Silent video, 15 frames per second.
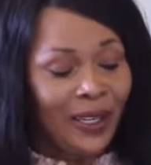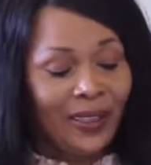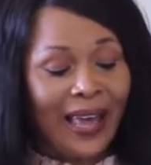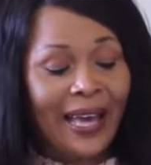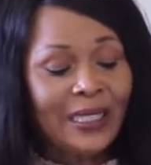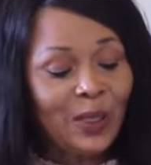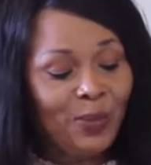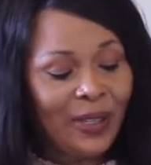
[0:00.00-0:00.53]

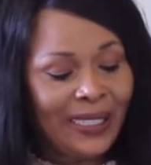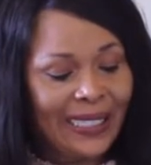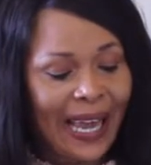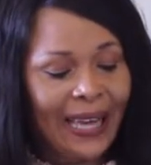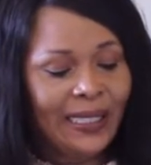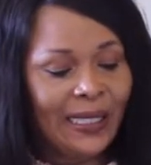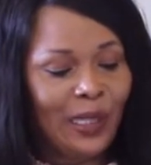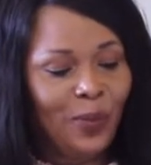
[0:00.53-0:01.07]
That's
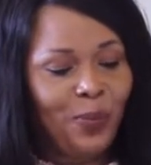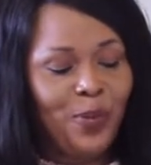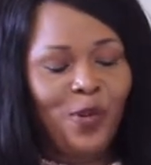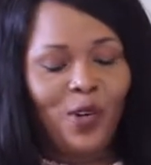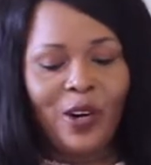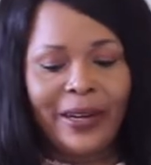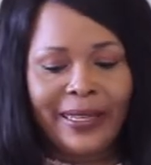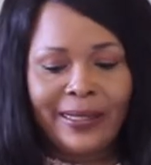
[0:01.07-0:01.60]
besides the
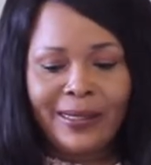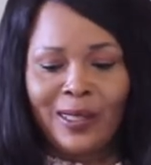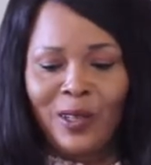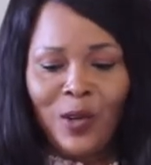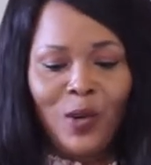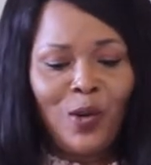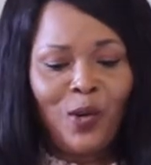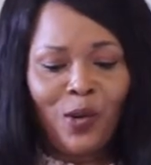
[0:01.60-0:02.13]
point.
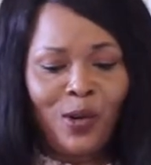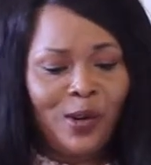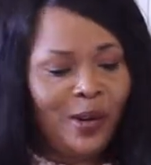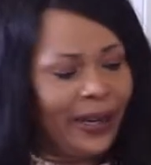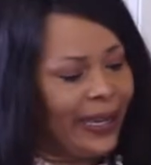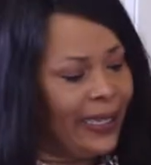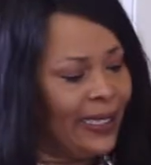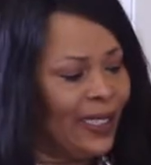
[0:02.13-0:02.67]
Who
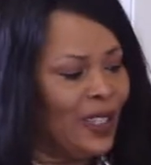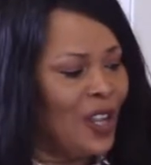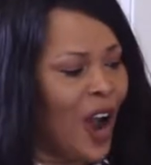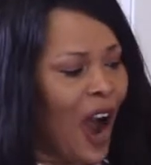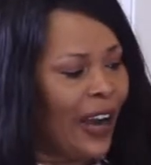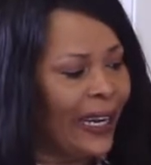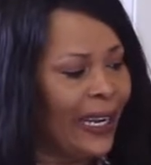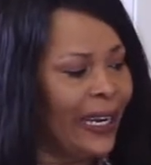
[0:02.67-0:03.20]
is
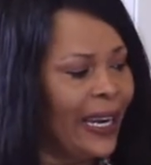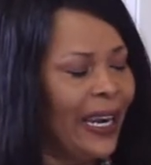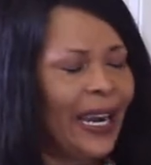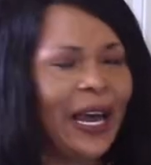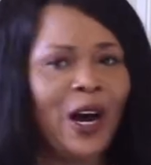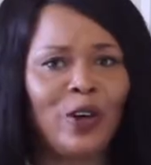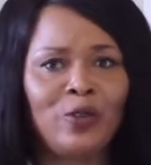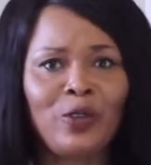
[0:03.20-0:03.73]
not in
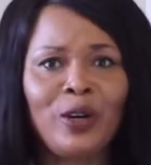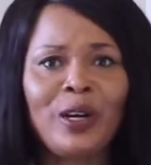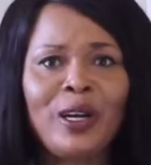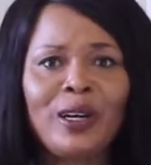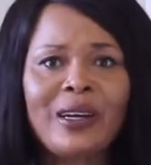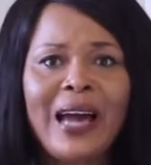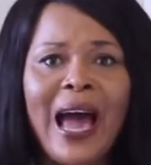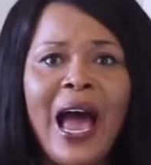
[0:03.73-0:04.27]
love?
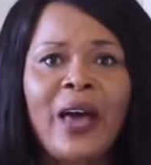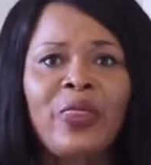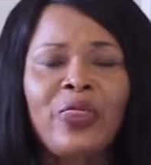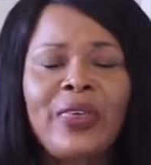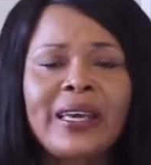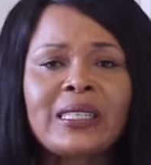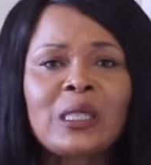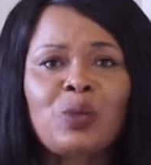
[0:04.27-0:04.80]
Look at
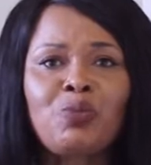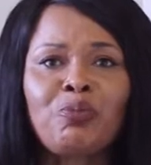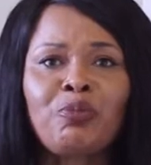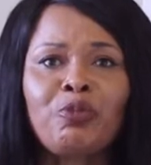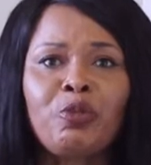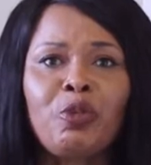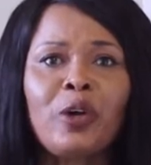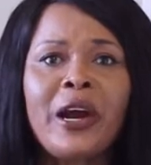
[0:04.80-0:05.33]
this
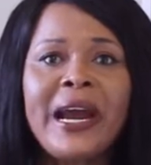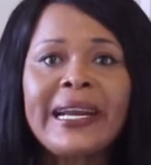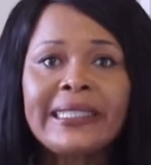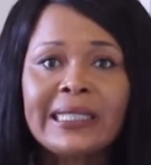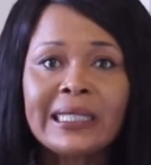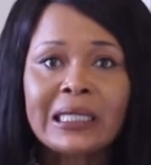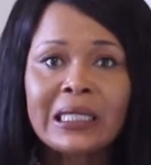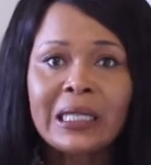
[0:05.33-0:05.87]

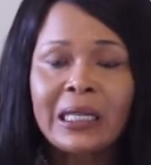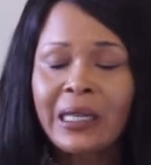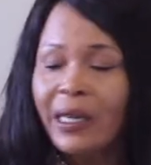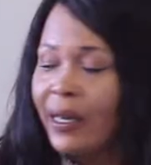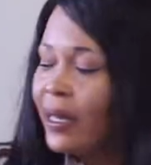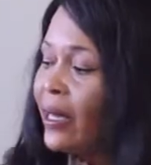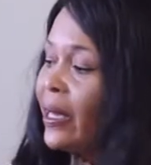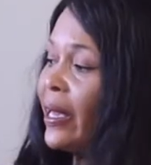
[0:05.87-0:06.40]
print.
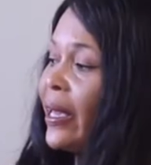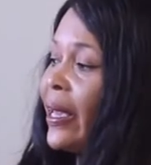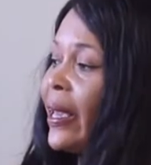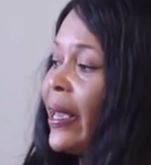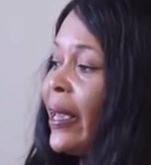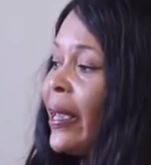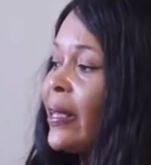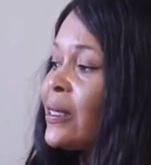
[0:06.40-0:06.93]

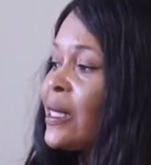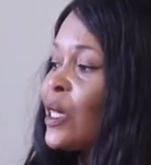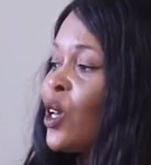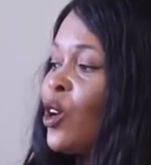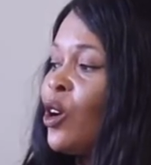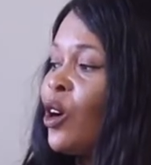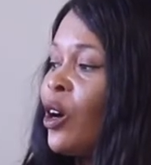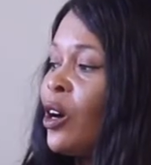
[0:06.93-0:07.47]
It's
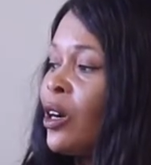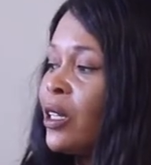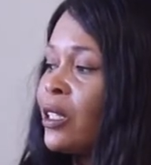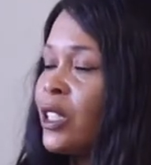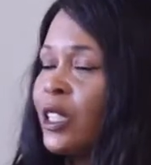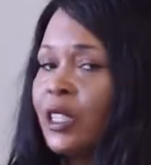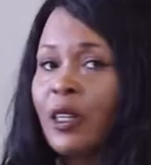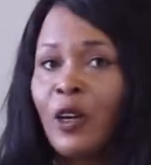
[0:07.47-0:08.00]

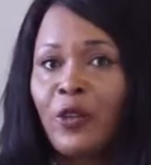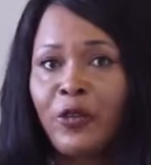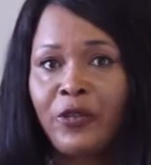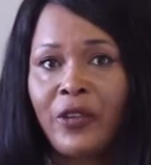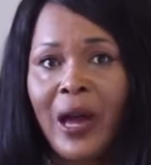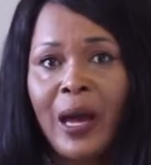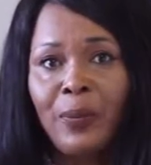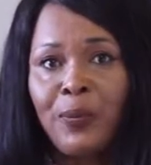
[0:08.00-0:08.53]
gorgeous,
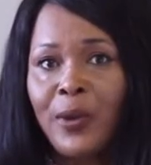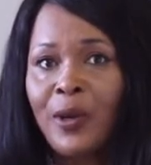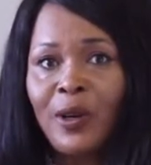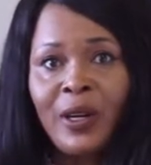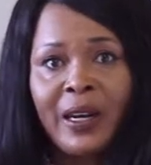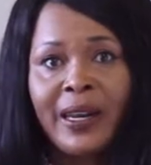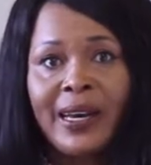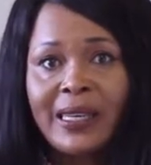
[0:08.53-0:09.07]

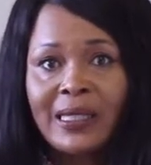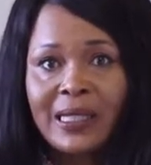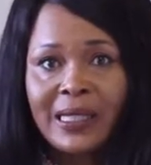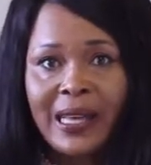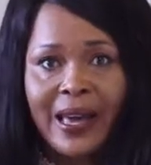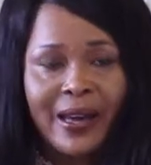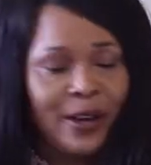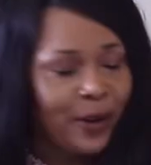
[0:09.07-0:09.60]

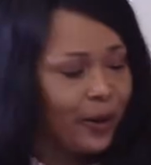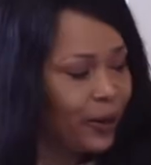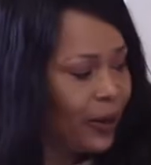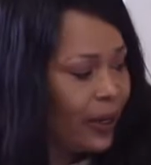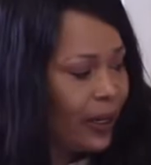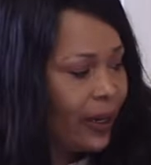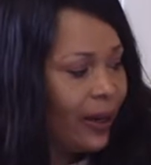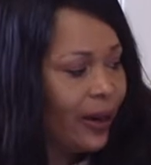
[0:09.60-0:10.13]
fabuloso.
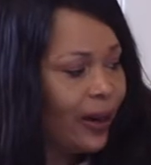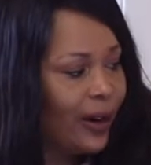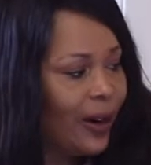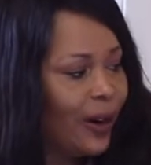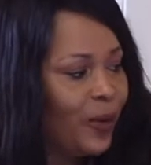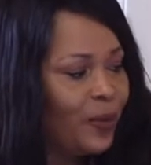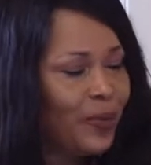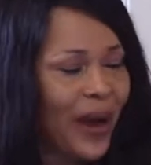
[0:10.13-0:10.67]

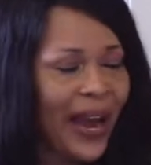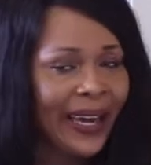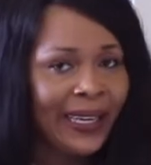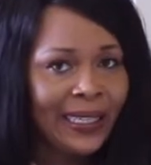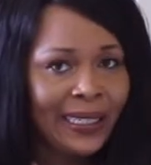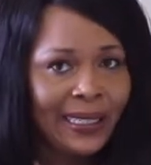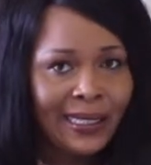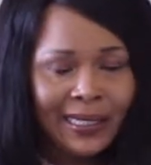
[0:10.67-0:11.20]
Oh my
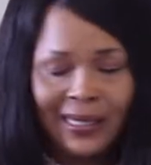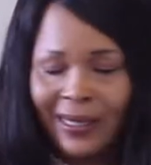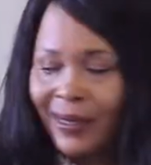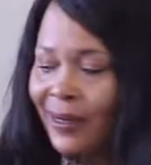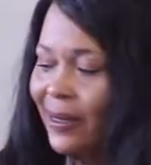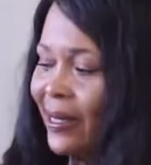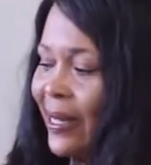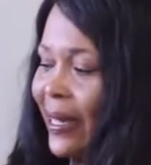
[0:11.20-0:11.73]

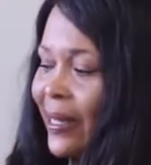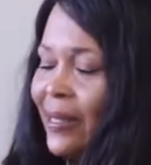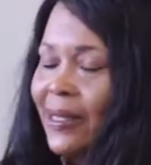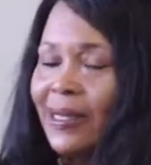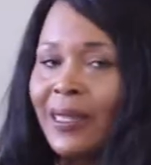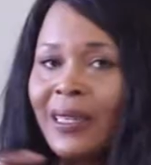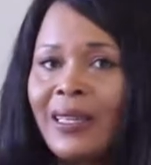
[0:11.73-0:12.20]
goodness.